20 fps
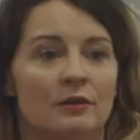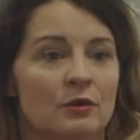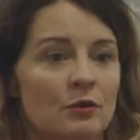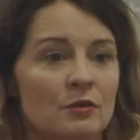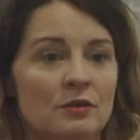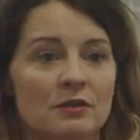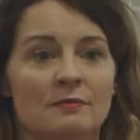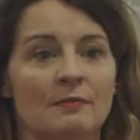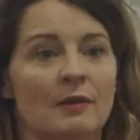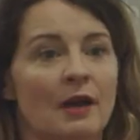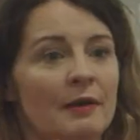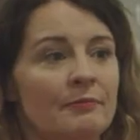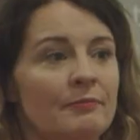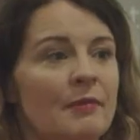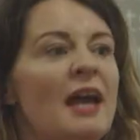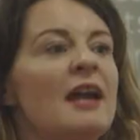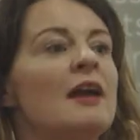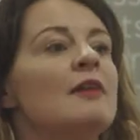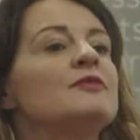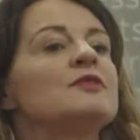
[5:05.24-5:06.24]
who is,
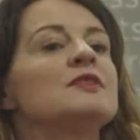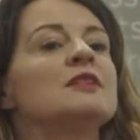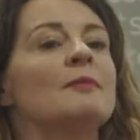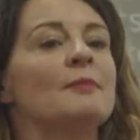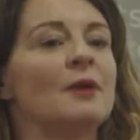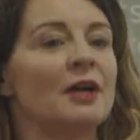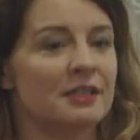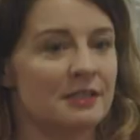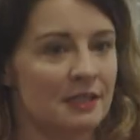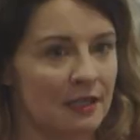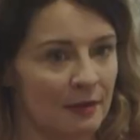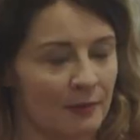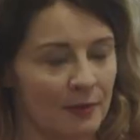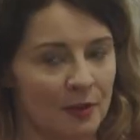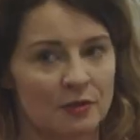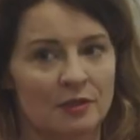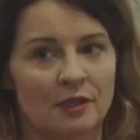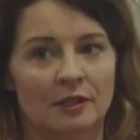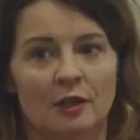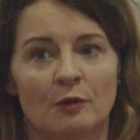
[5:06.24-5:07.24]
I have some idea
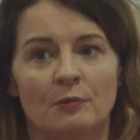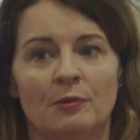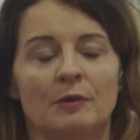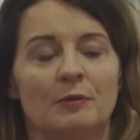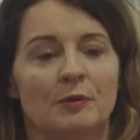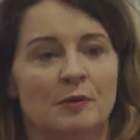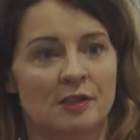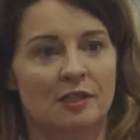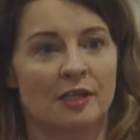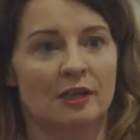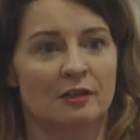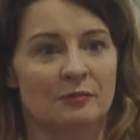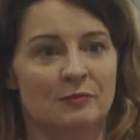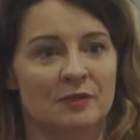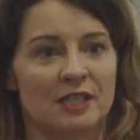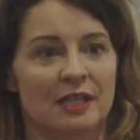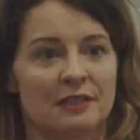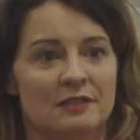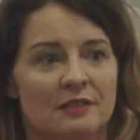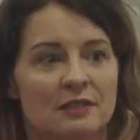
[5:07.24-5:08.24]
because I know people's
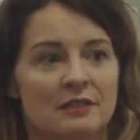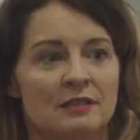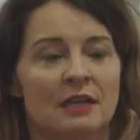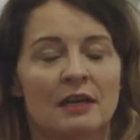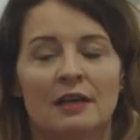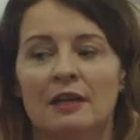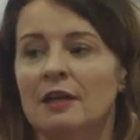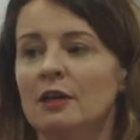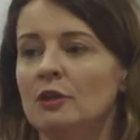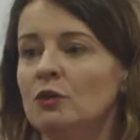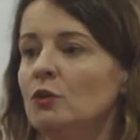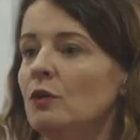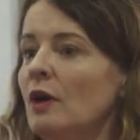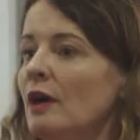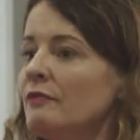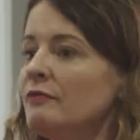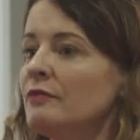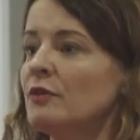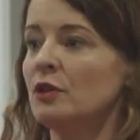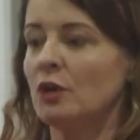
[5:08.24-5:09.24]
circumstances. You
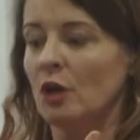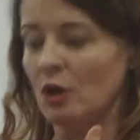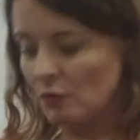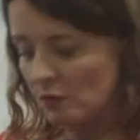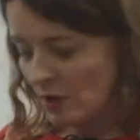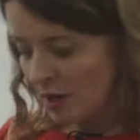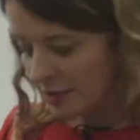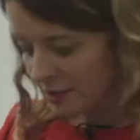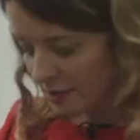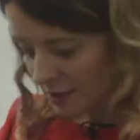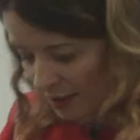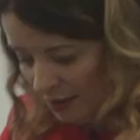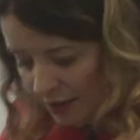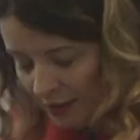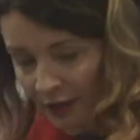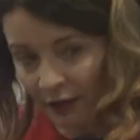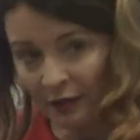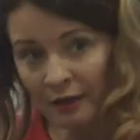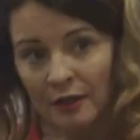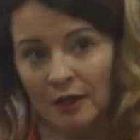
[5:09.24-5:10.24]
have no
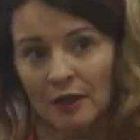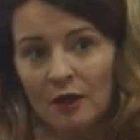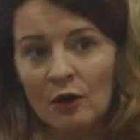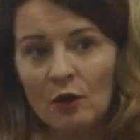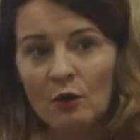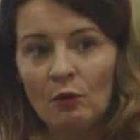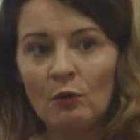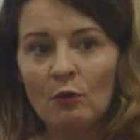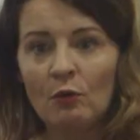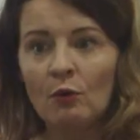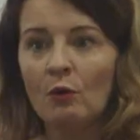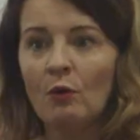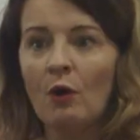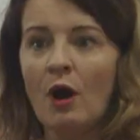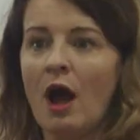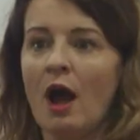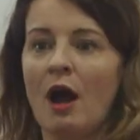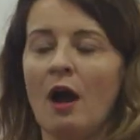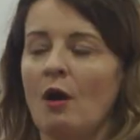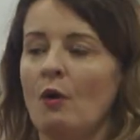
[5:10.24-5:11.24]
idea
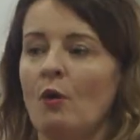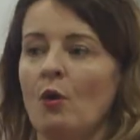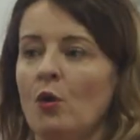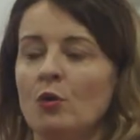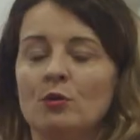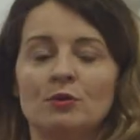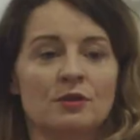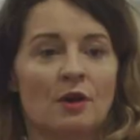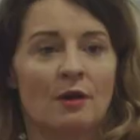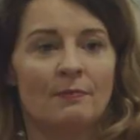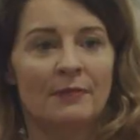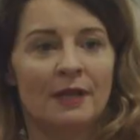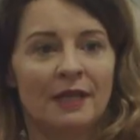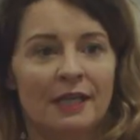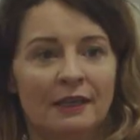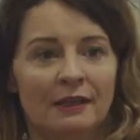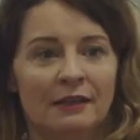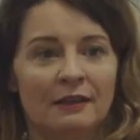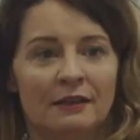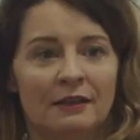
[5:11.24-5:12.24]
who's got
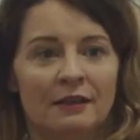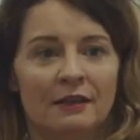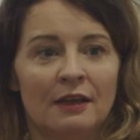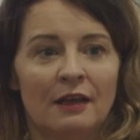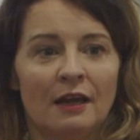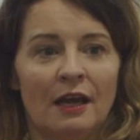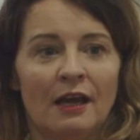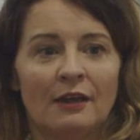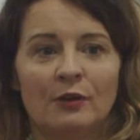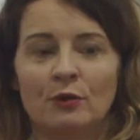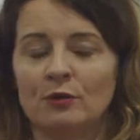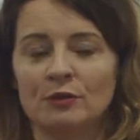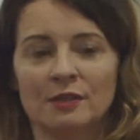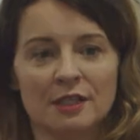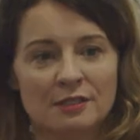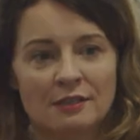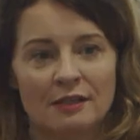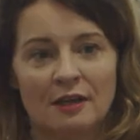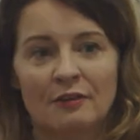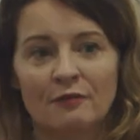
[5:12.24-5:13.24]
money, who
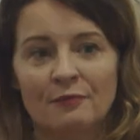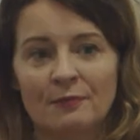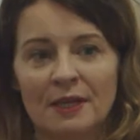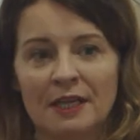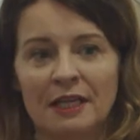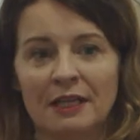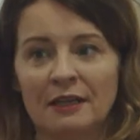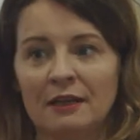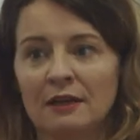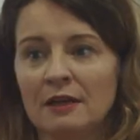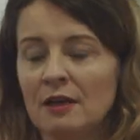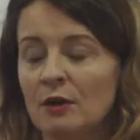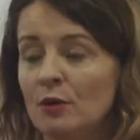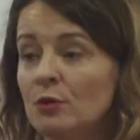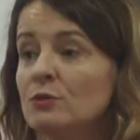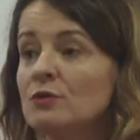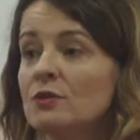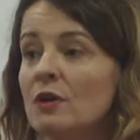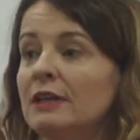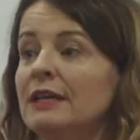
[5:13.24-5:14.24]
doesn't have money,
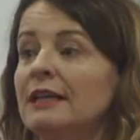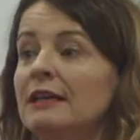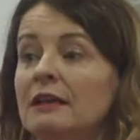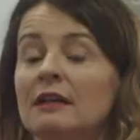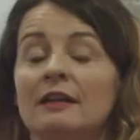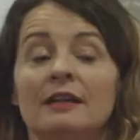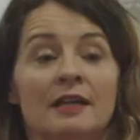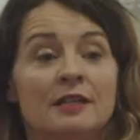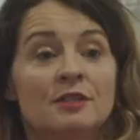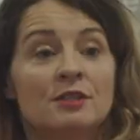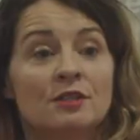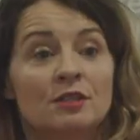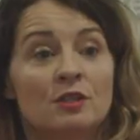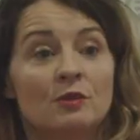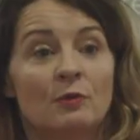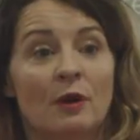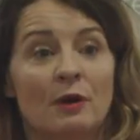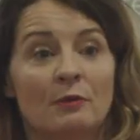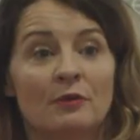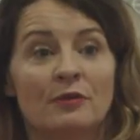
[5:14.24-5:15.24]
who's got an inclination to
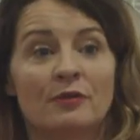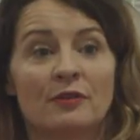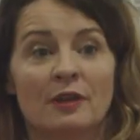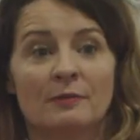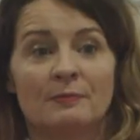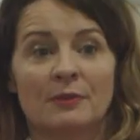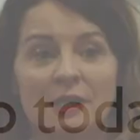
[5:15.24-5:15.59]
work with third